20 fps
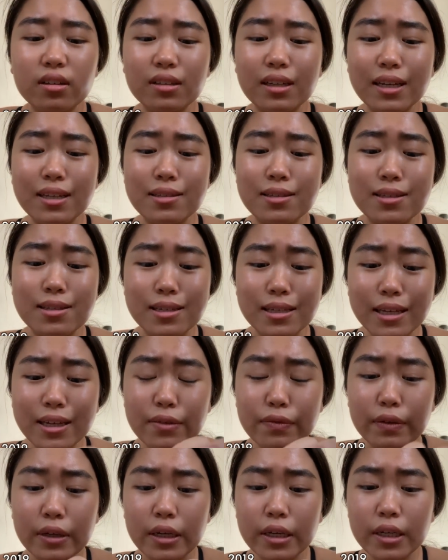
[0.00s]
Let's see
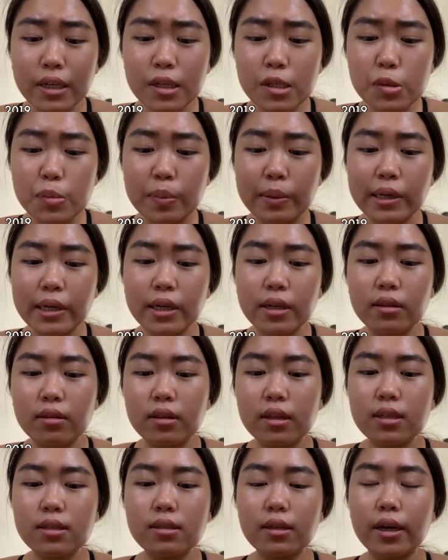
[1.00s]
if it is. But
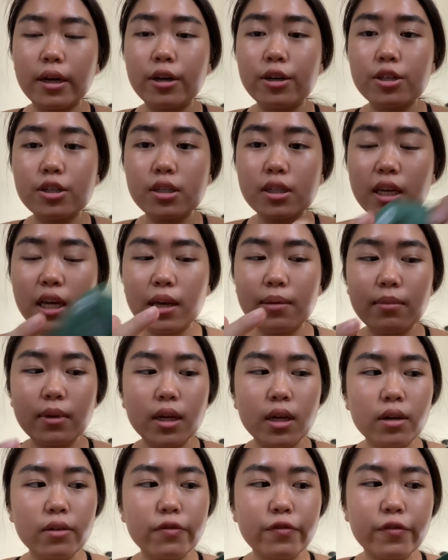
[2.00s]
this letter just came
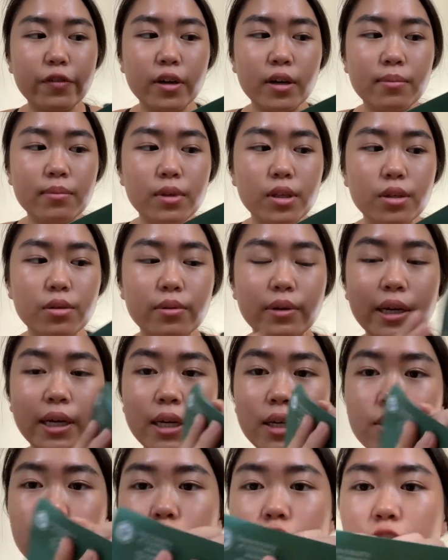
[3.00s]
in from
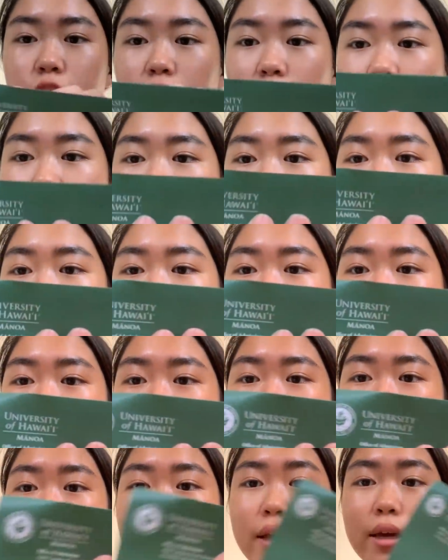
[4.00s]
UH
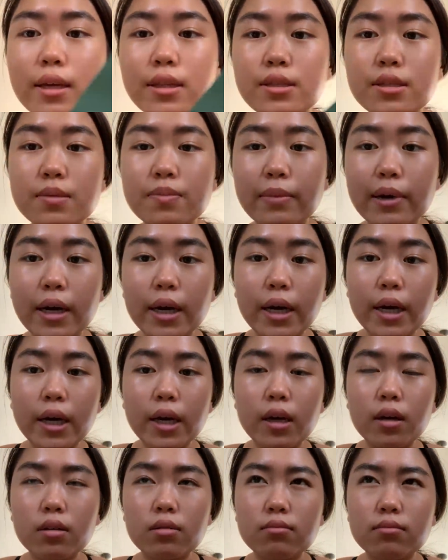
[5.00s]
and it's
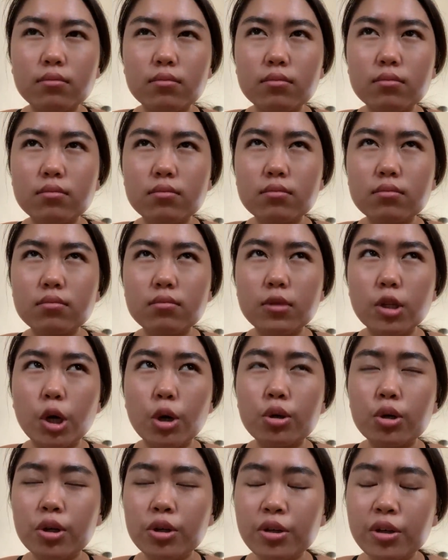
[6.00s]
my
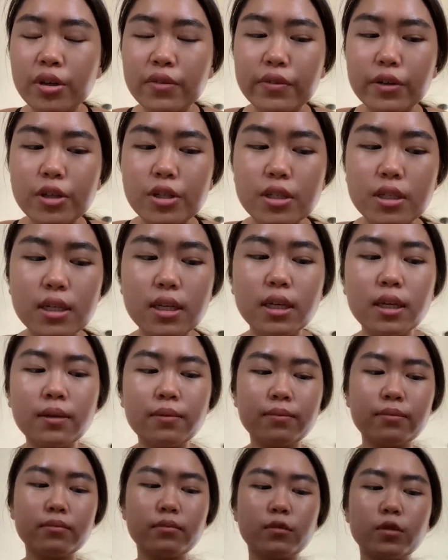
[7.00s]
local university,
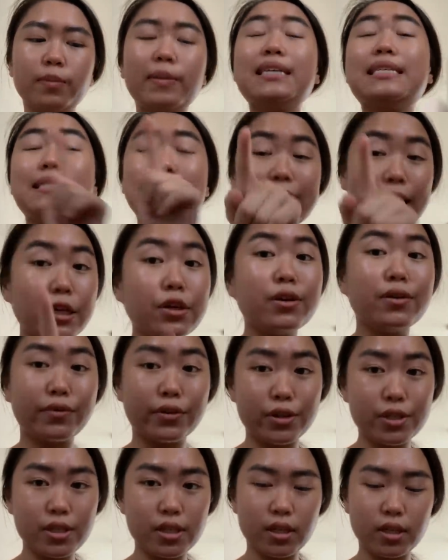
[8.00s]
my state
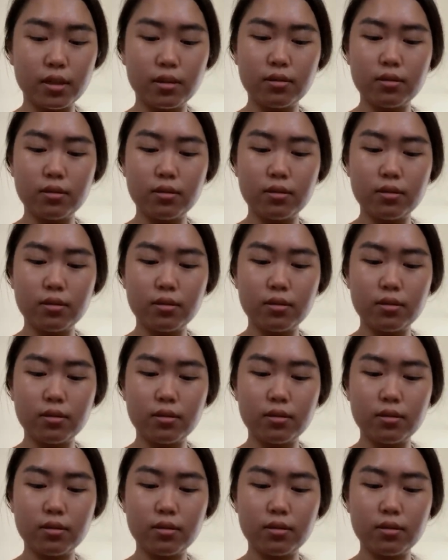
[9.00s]
university.